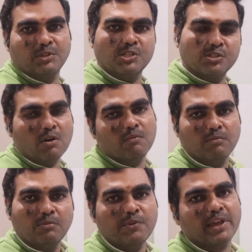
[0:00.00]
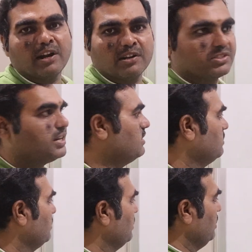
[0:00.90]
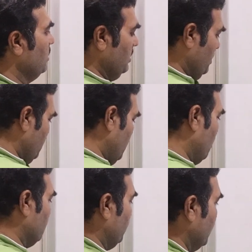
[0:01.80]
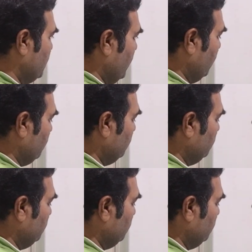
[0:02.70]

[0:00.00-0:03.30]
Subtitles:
This is how you can understand. Now, case 3.